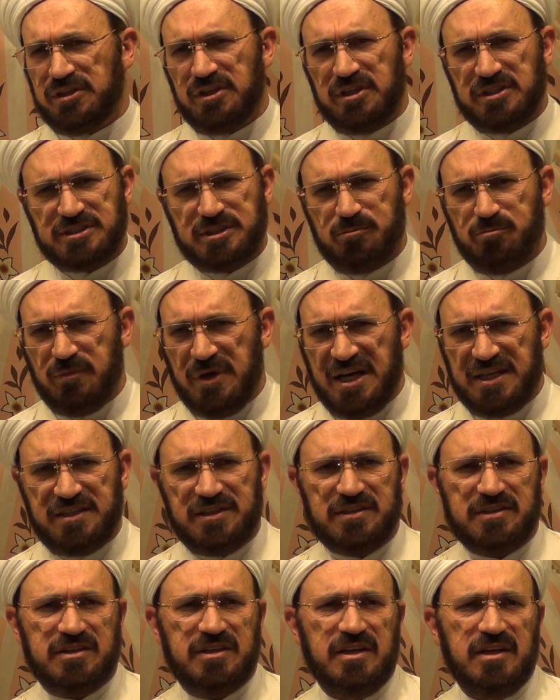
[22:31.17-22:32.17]
It doesn't
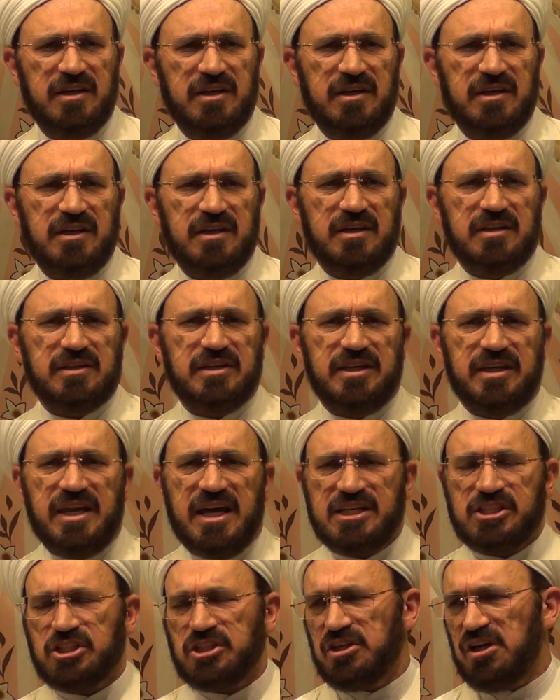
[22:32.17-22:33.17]
matter the
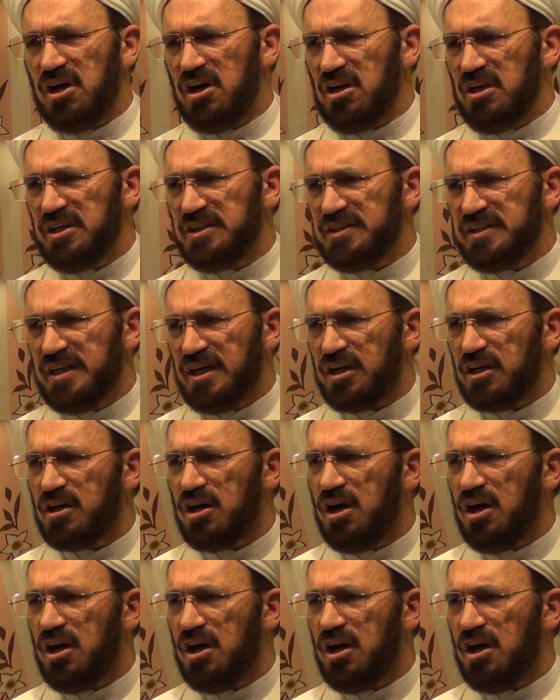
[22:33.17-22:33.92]
nationality and